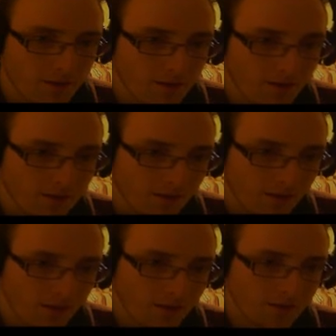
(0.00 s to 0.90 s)
artist,
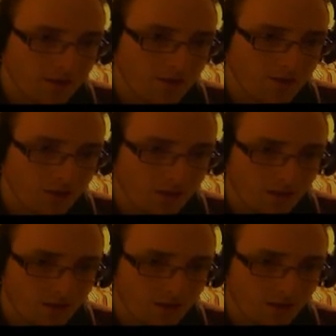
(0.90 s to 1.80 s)
Satichi,
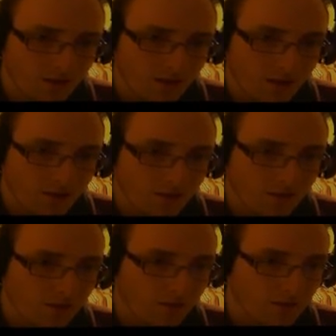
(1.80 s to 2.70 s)
hard
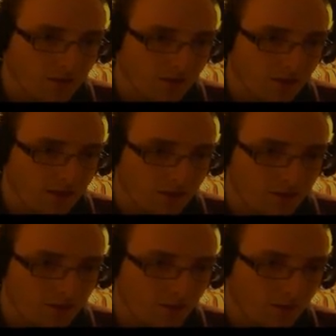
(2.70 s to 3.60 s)
surfaces 3D
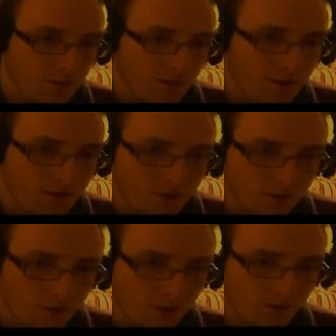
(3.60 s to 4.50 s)
artist, environment artist,
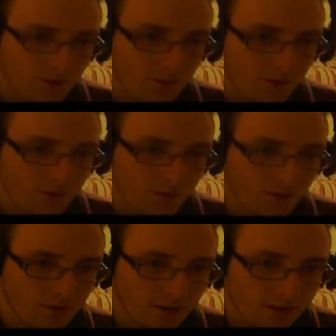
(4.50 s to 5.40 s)
other contributors,
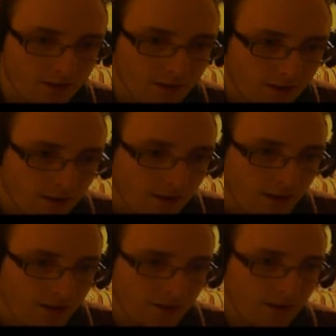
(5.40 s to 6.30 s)
voice acting,
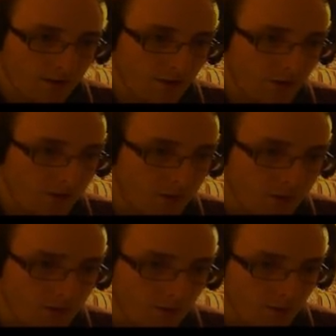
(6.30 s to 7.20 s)
David,
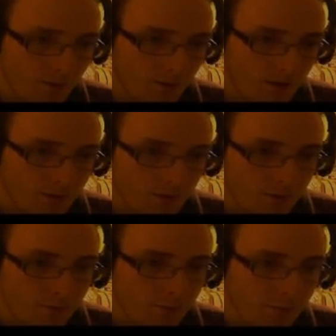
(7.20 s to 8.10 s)
Brian
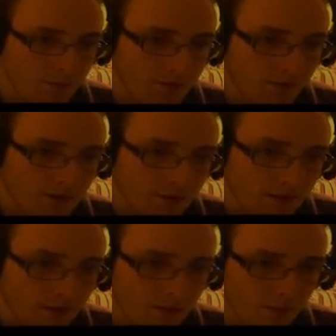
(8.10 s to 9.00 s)

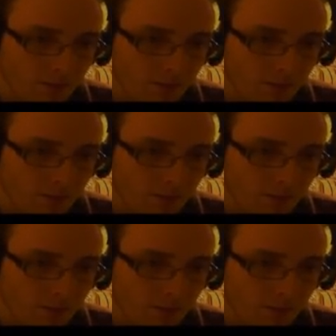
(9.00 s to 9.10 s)
Masseni, the,